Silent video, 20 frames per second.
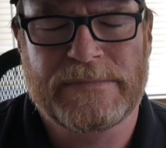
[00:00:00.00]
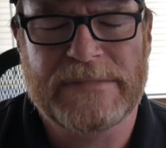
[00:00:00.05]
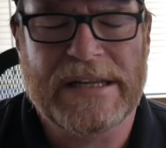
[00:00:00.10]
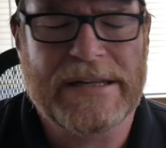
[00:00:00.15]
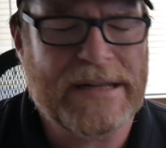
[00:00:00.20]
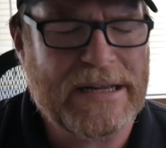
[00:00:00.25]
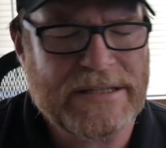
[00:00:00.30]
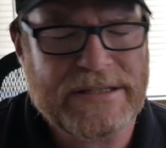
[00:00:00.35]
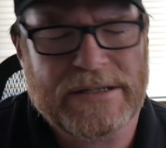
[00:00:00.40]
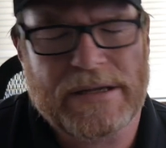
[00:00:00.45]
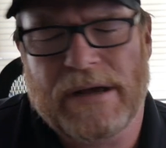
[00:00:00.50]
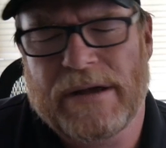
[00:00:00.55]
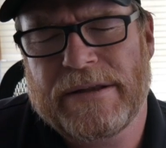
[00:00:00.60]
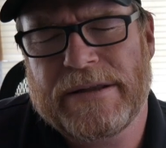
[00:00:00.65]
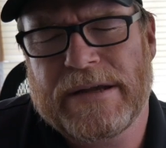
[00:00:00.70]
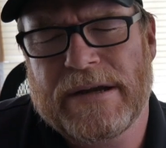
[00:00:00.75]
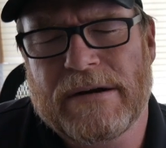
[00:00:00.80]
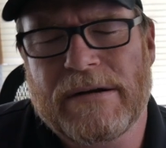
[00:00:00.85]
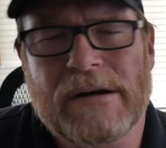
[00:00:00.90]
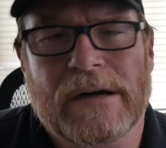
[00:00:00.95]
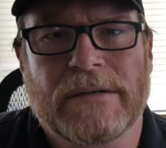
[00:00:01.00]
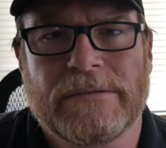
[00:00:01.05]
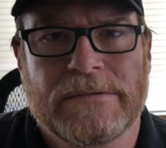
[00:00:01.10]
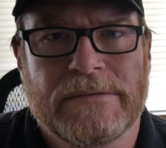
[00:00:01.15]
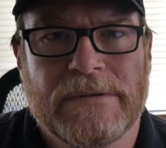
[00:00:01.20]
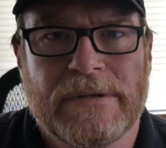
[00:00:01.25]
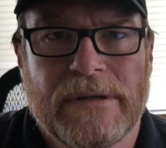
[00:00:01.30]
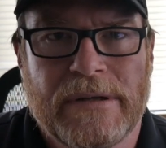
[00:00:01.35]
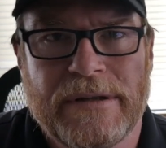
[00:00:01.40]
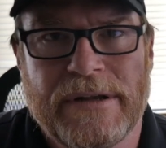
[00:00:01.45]
And that's all they are.
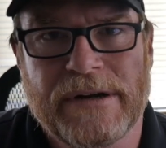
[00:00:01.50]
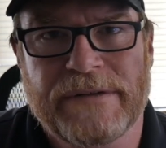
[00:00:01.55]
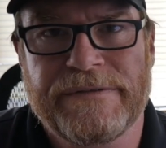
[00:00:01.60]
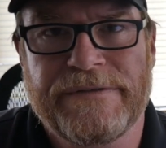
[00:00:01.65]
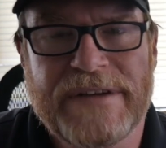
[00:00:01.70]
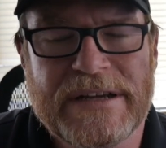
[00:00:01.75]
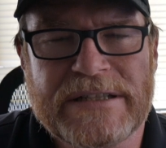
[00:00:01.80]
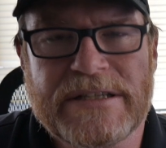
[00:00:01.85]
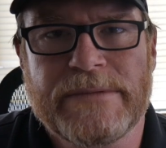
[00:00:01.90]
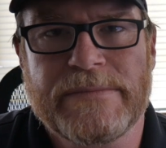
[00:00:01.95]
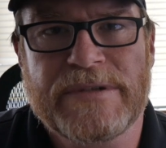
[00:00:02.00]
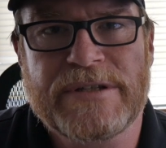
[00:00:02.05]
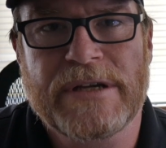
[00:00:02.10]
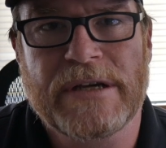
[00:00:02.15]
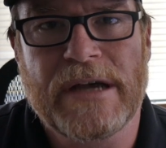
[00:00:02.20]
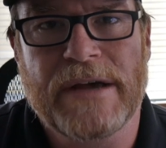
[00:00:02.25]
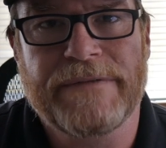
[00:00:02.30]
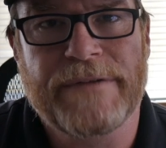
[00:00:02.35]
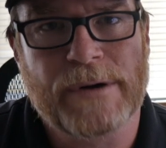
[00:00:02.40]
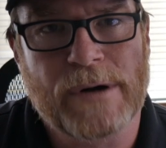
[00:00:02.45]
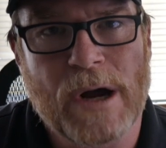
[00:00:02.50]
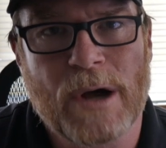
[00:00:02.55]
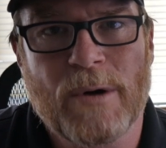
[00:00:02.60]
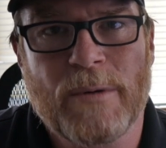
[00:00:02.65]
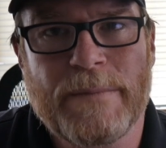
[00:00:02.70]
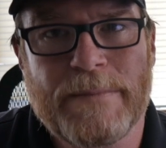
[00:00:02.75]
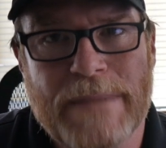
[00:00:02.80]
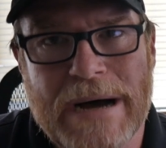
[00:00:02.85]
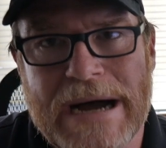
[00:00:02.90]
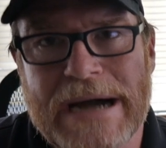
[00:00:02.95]
They're victims of their
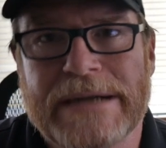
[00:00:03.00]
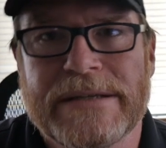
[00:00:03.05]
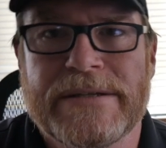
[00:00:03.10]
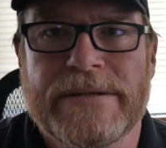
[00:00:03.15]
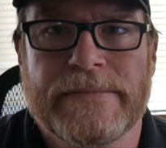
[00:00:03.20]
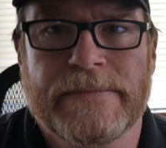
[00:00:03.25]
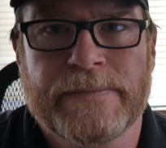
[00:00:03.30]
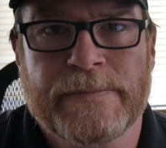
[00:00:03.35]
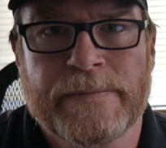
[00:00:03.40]
own minds.